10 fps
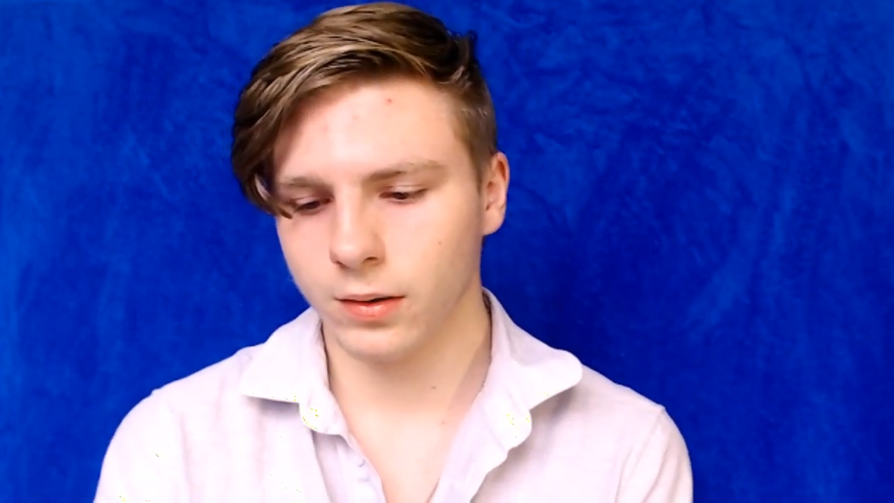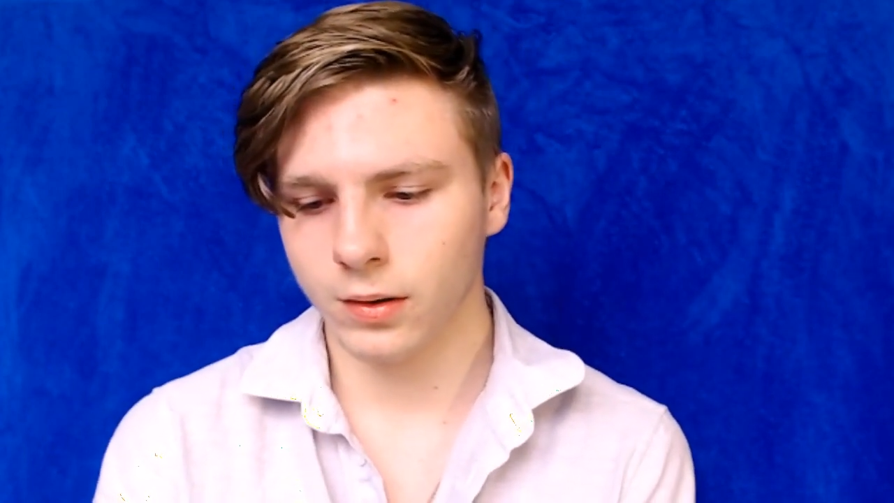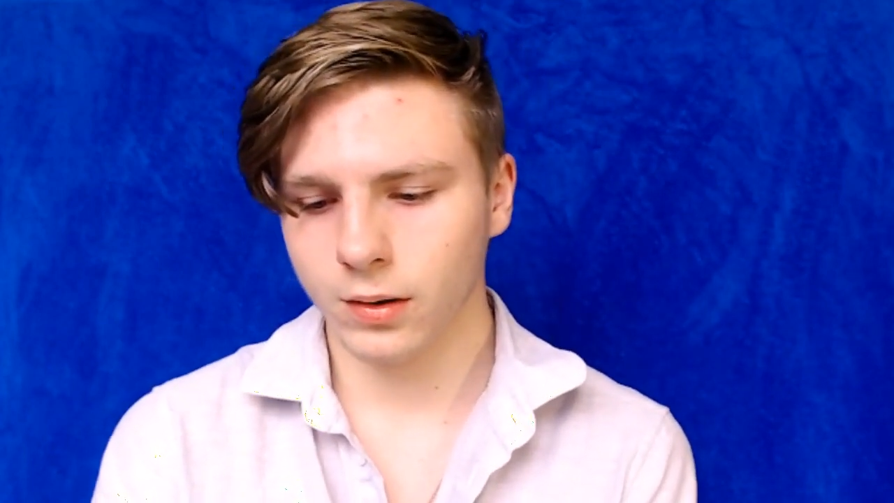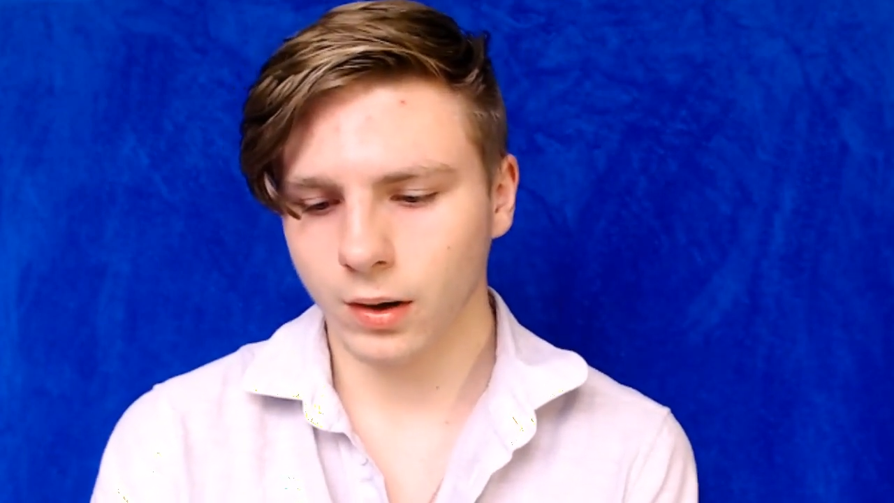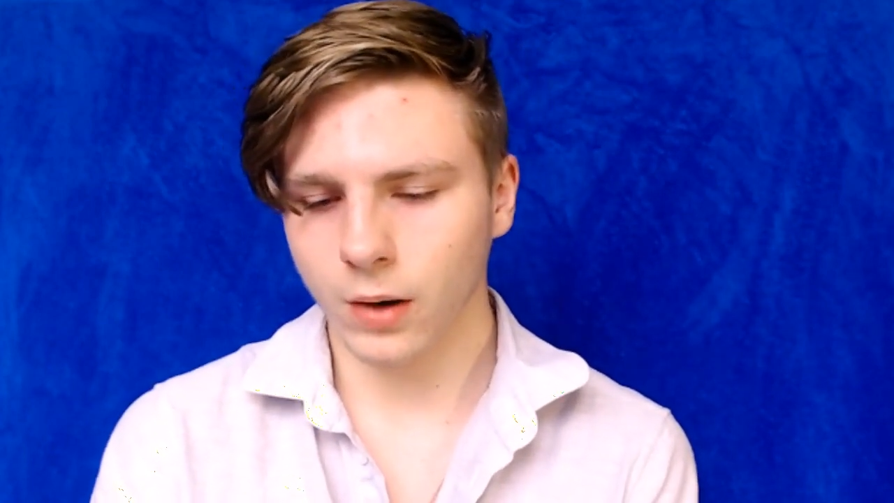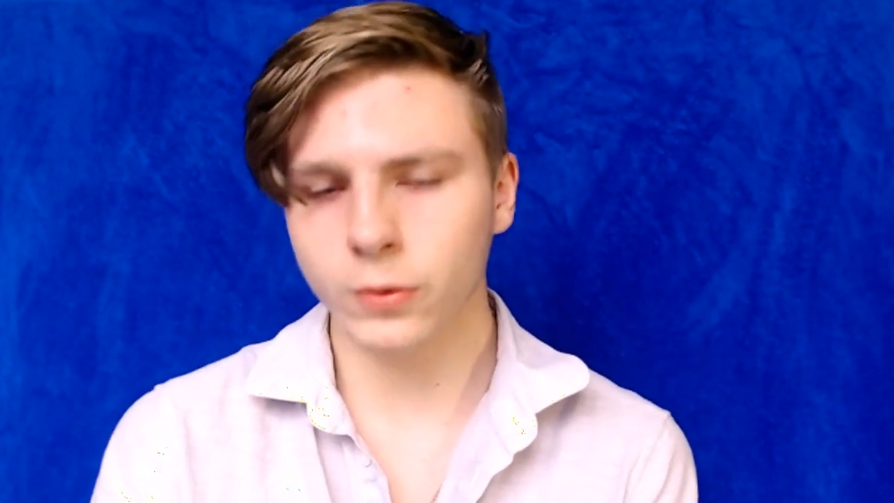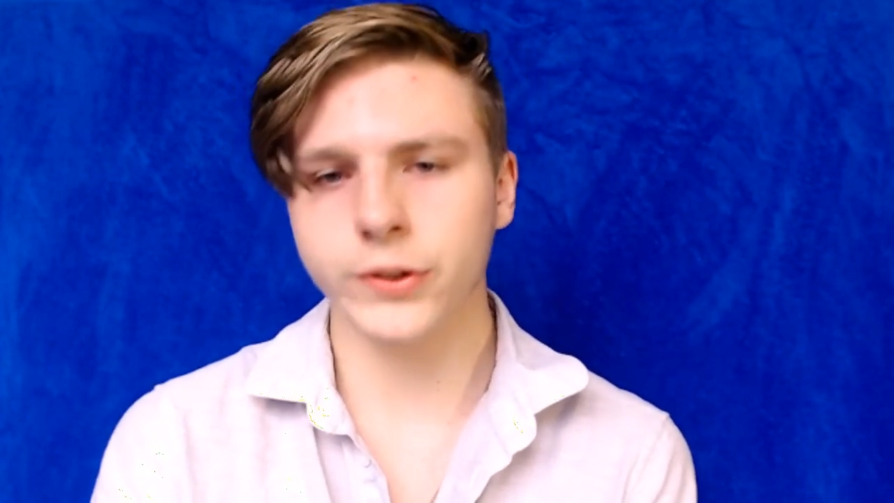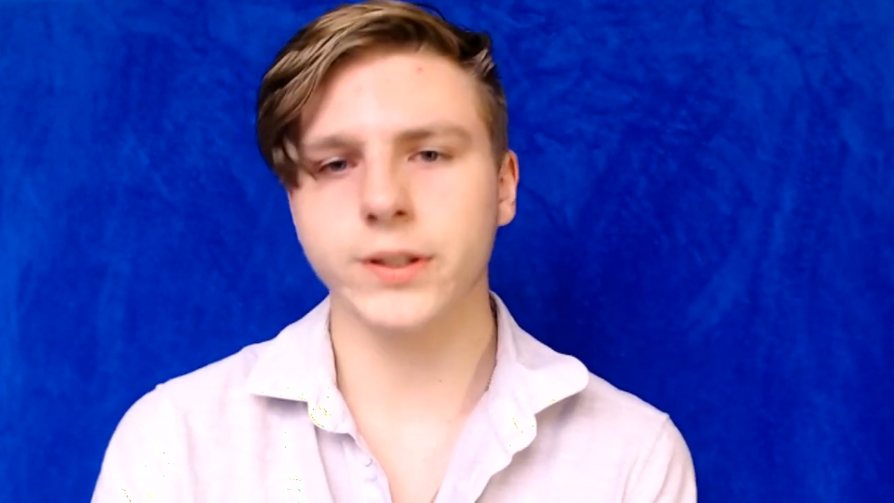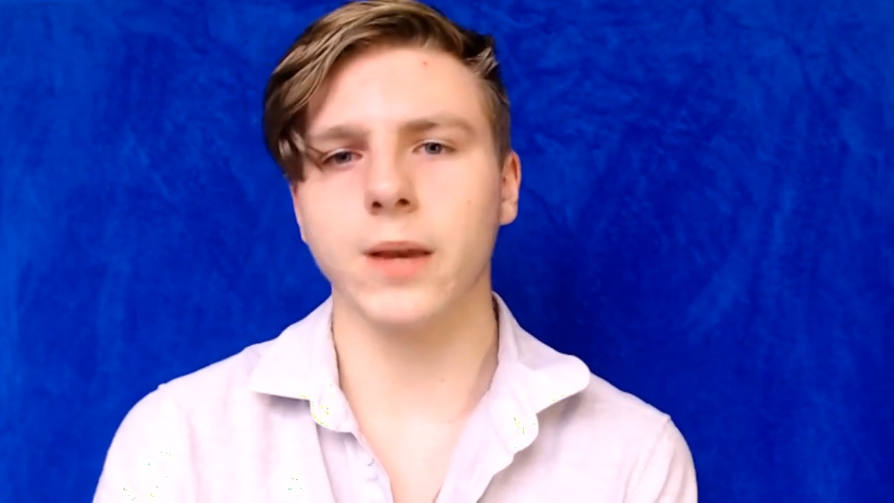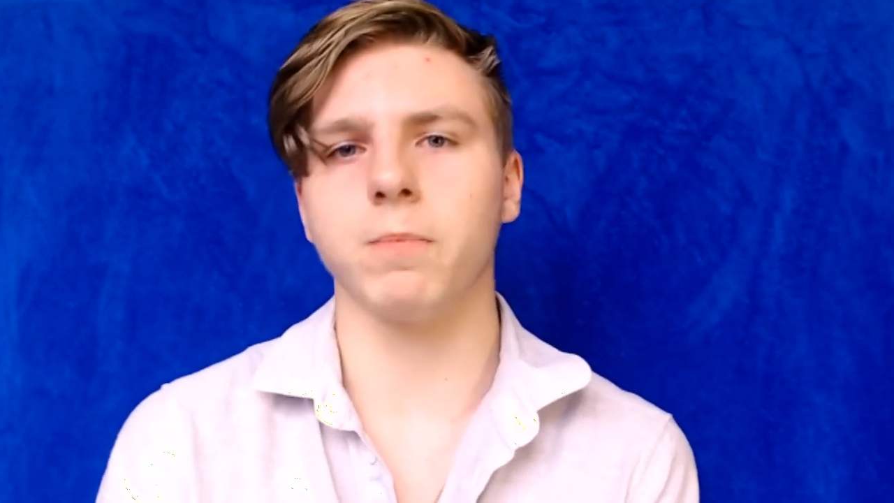I wouldn't
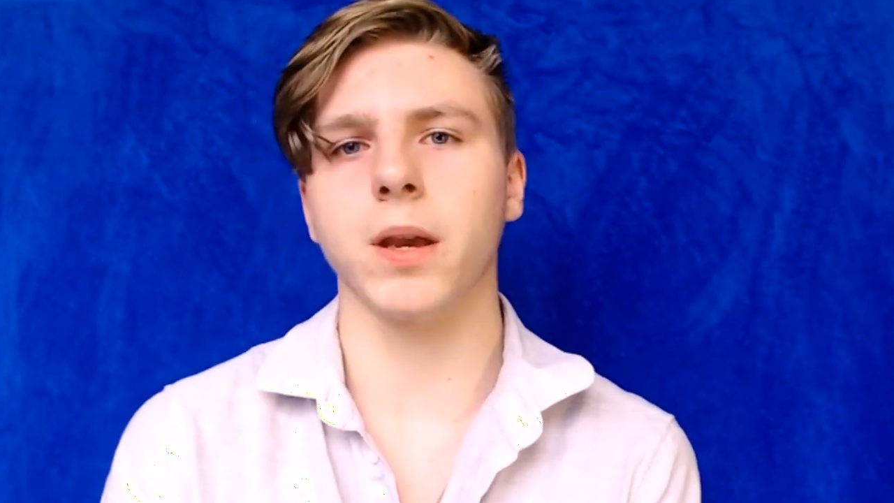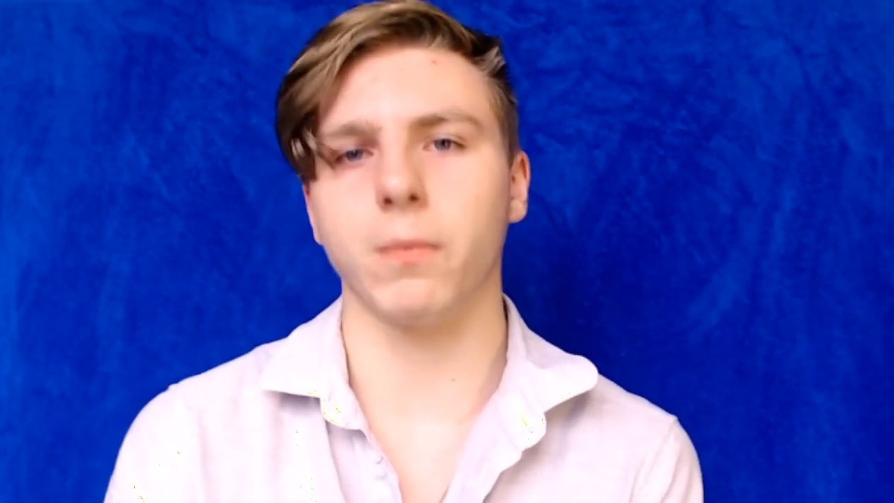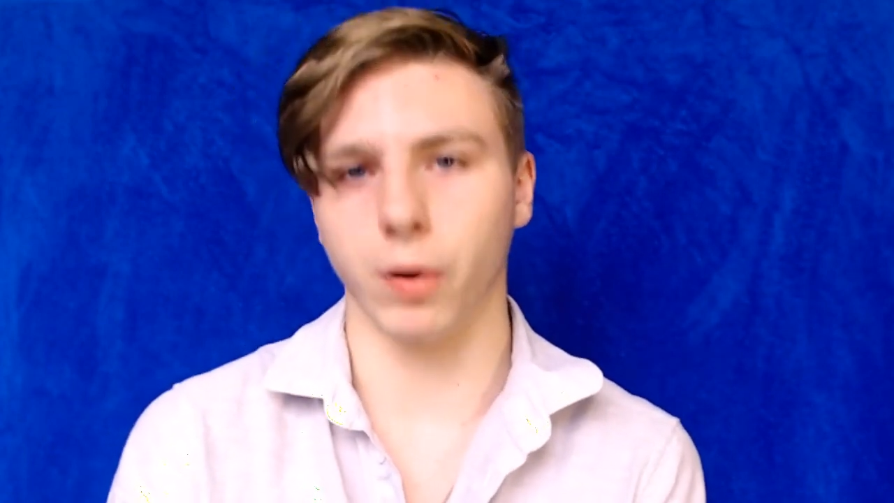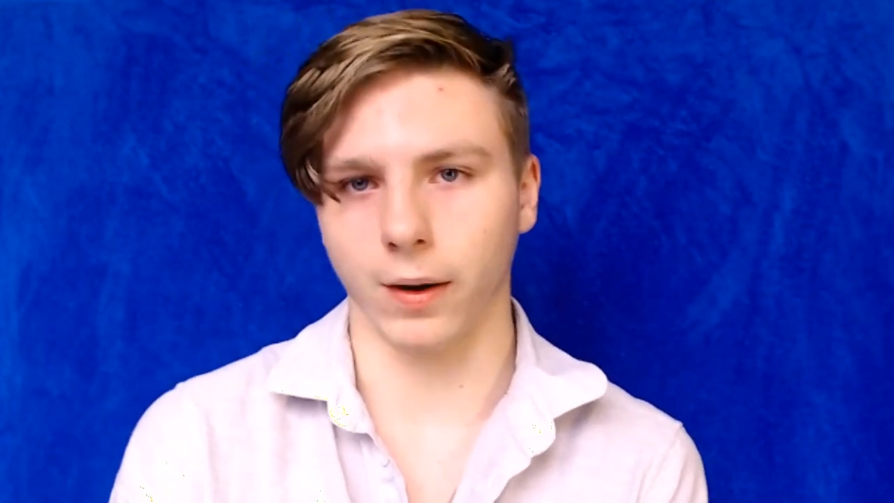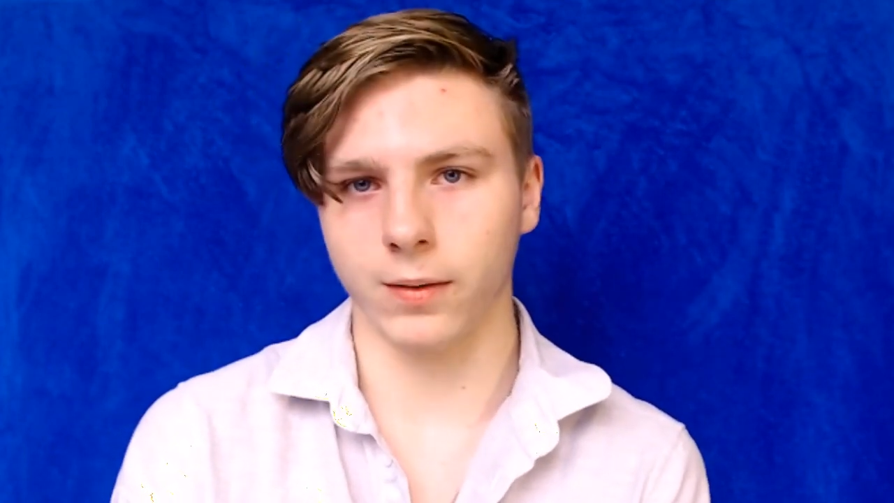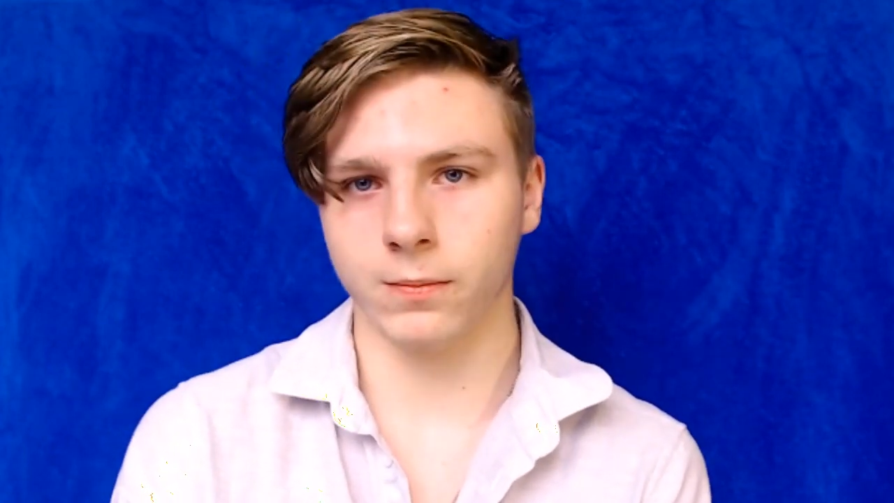say big brain,